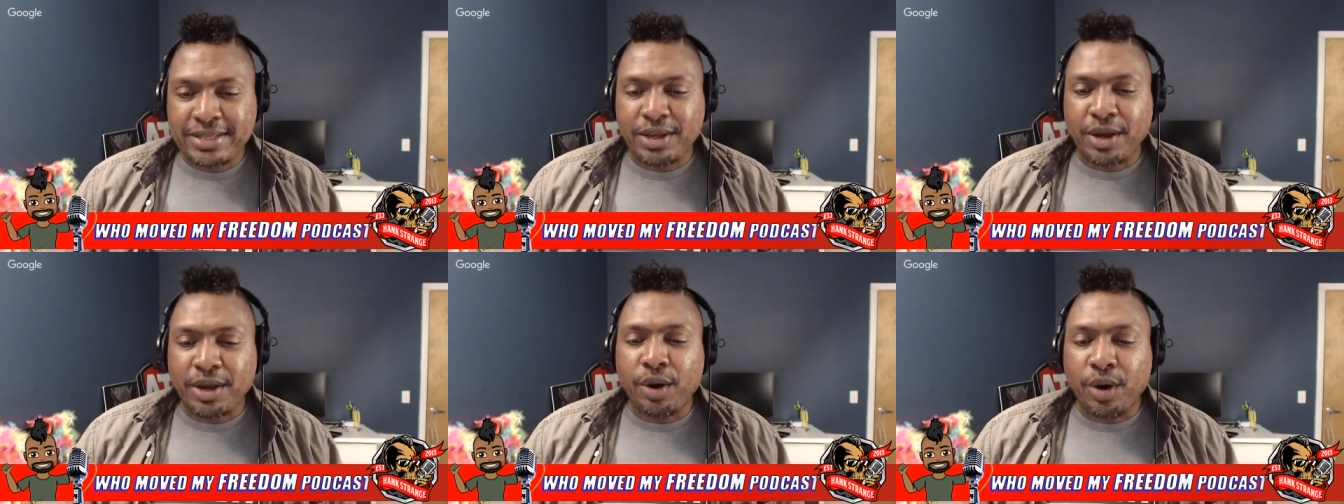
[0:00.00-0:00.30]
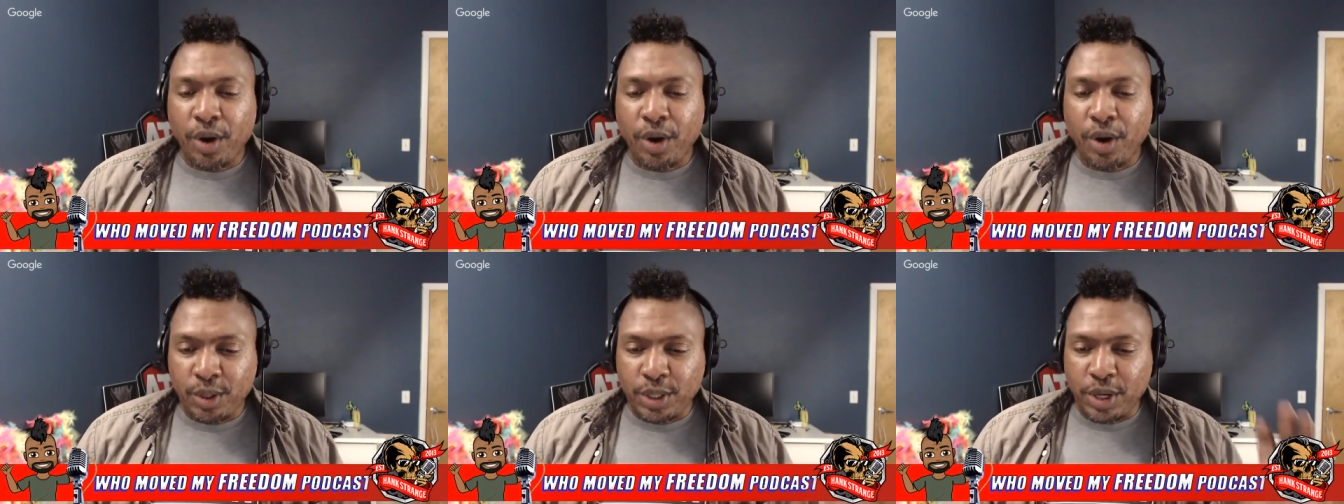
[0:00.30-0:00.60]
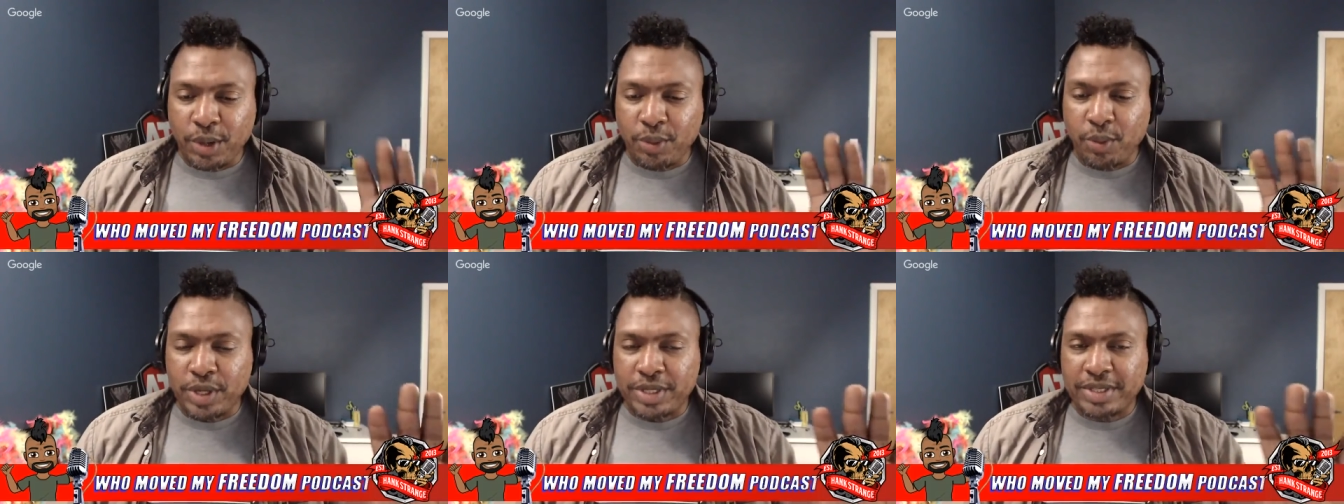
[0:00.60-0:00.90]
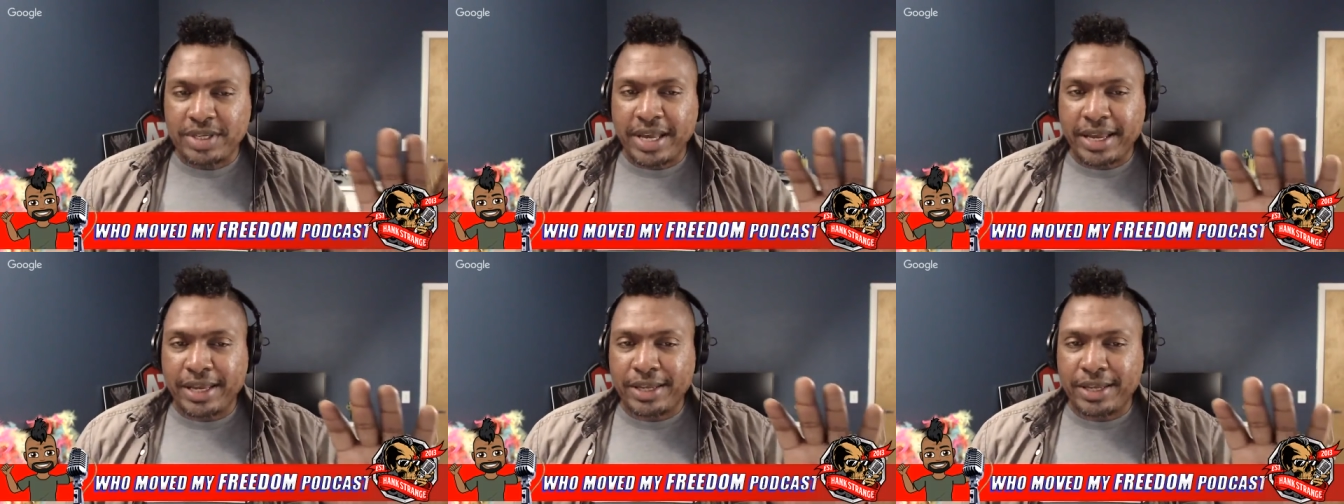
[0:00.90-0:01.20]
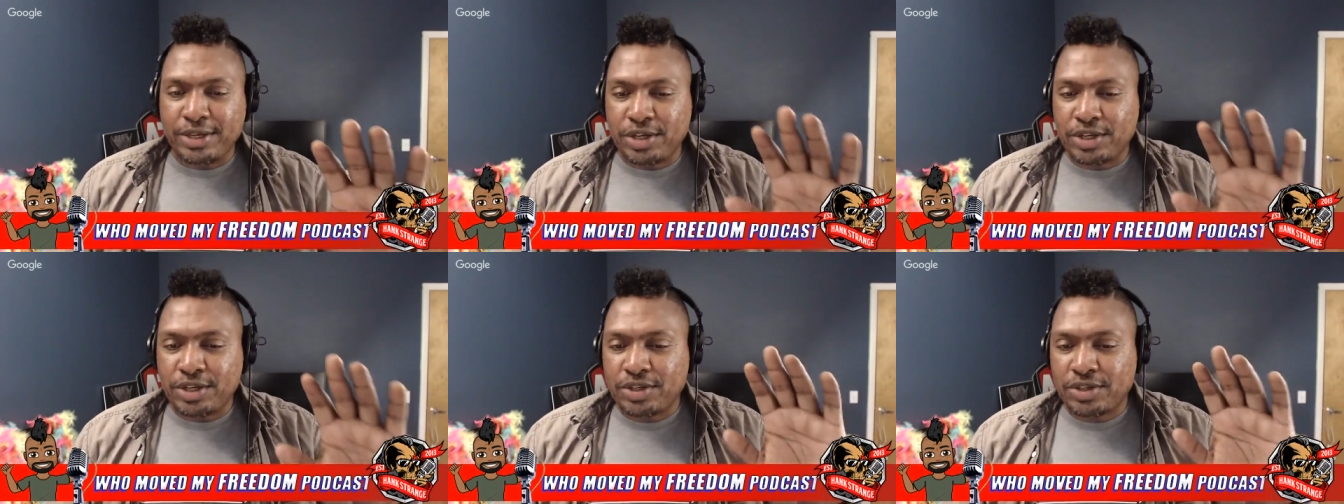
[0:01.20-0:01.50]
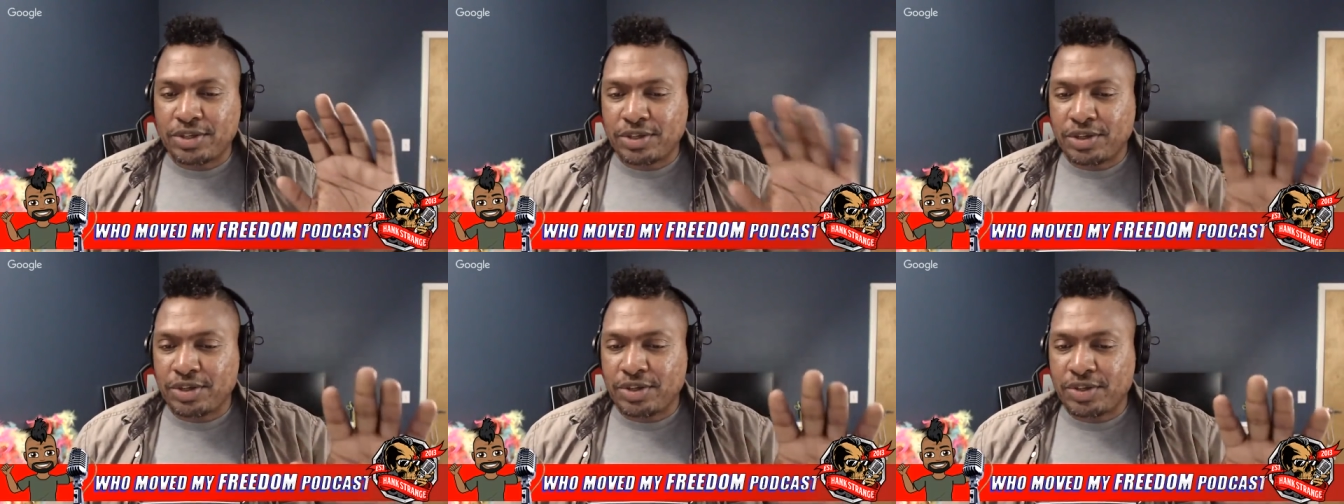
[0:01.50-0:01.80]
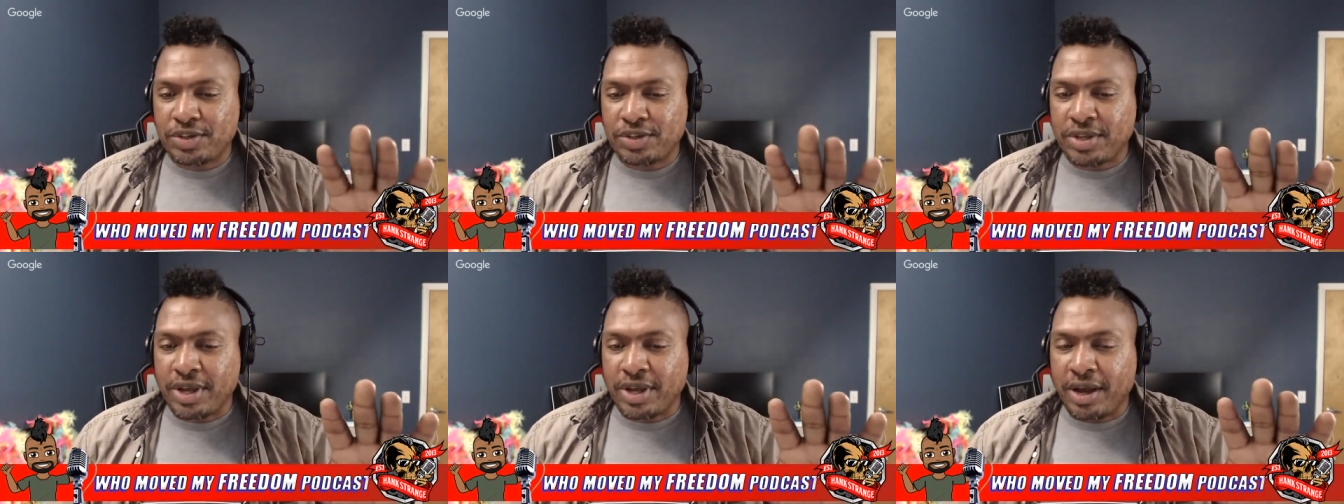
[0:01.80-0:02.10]
uh, hold on one second. Just
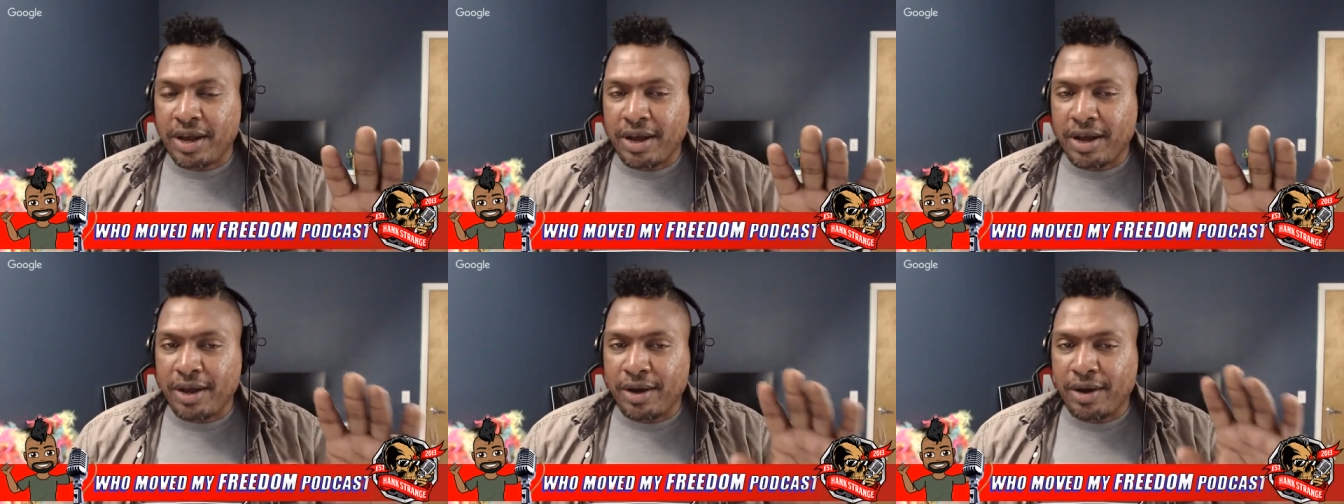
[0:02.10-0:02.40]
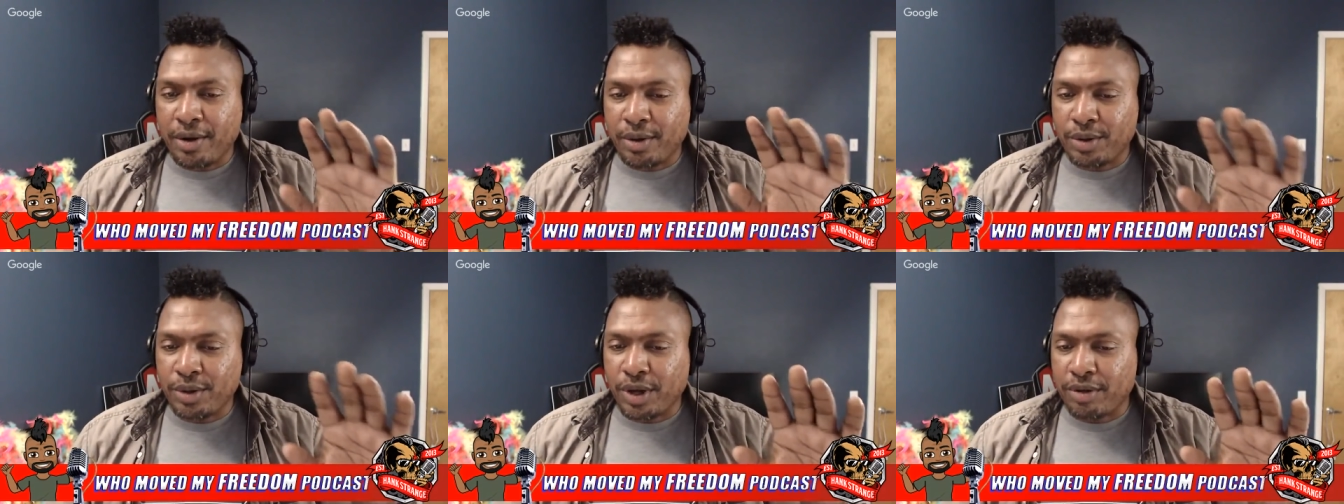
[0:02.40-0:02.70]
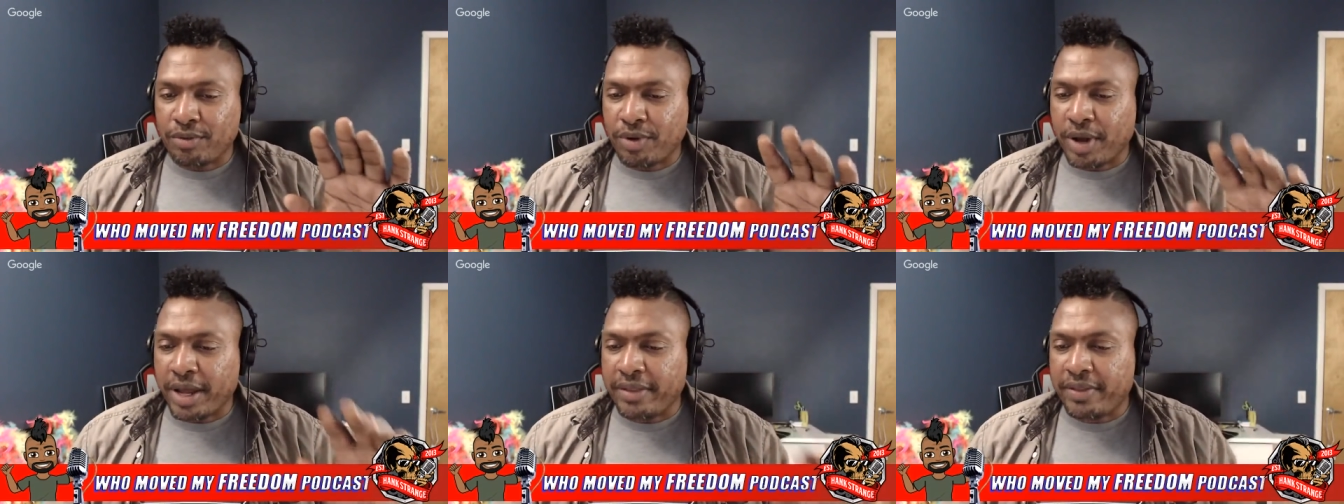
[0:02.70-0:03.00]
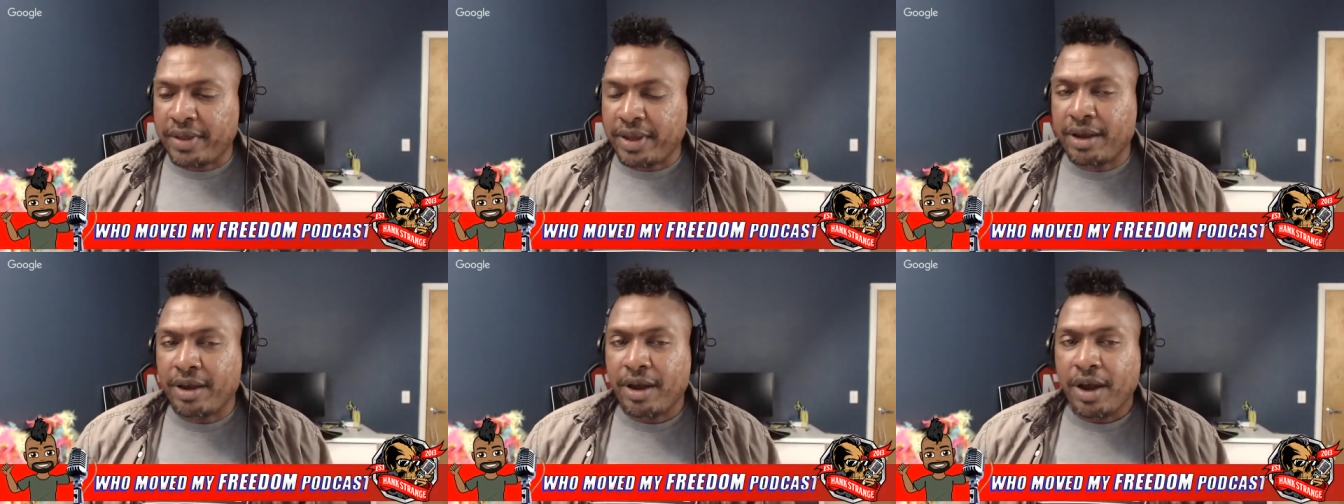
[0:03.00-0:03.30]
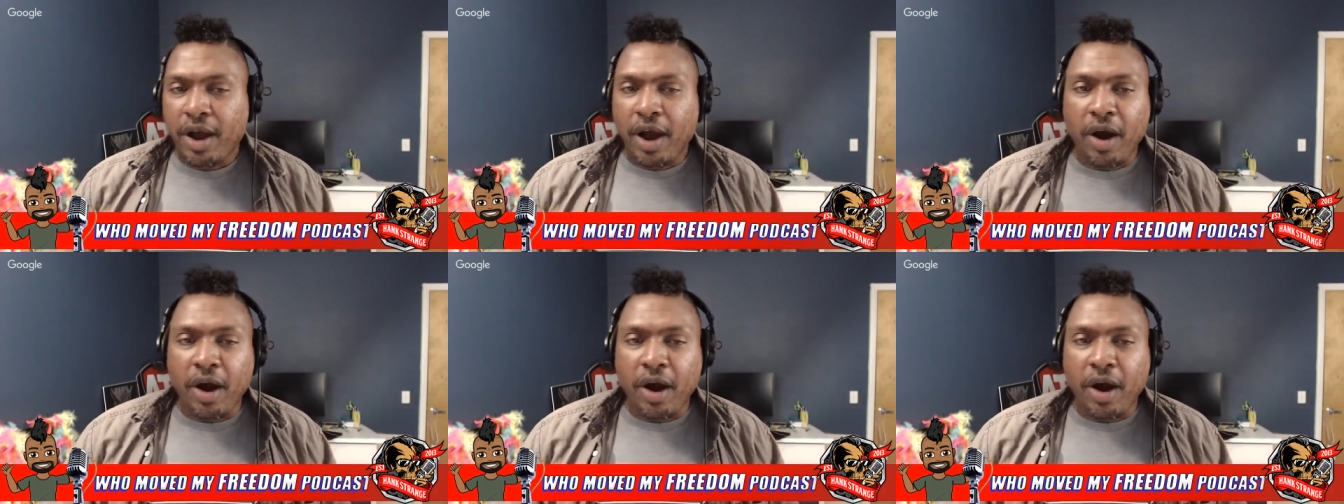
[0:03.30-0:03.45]
just uh, hold on right there.